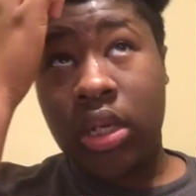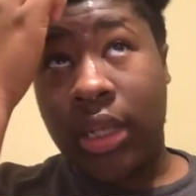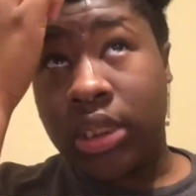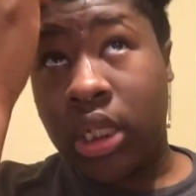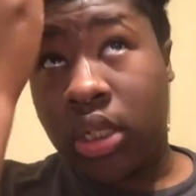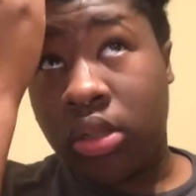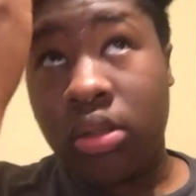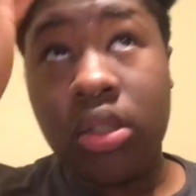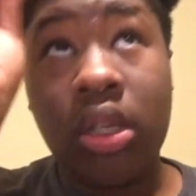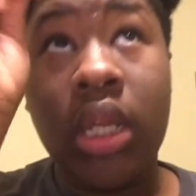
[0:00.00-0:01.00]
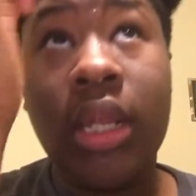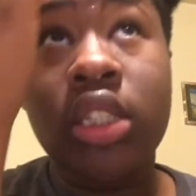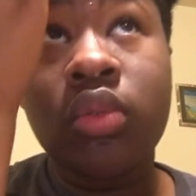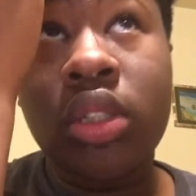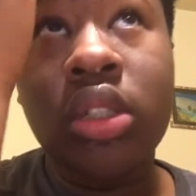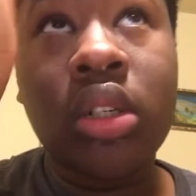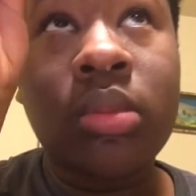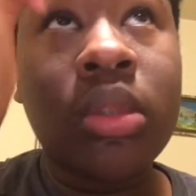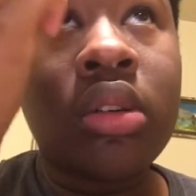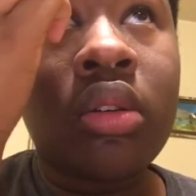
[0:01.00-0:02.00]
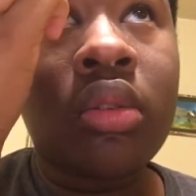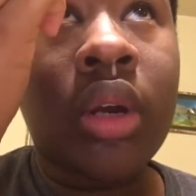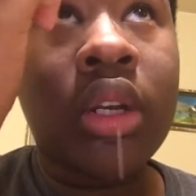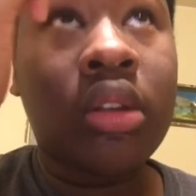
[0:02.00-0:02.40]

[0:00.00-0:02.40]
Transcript: I take it and I twist it up, right?